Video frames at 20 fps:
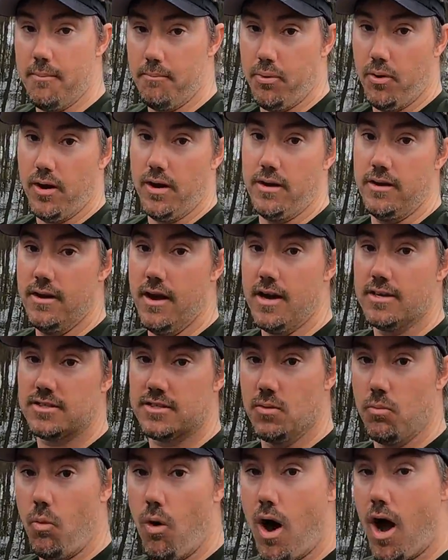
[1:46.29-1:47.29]
and put
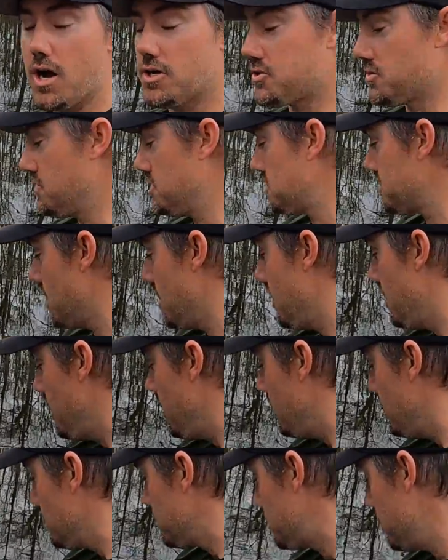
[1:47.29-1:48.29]
nuts and washers
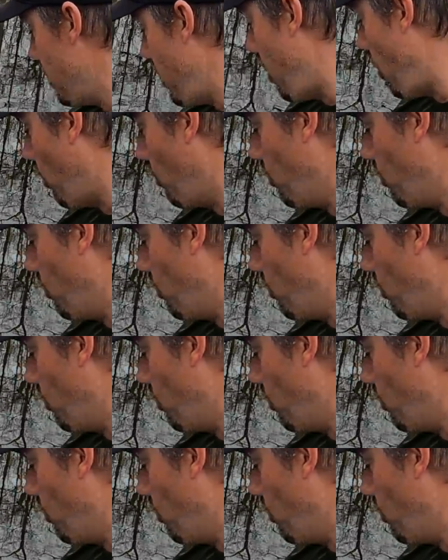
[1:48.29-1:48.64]
to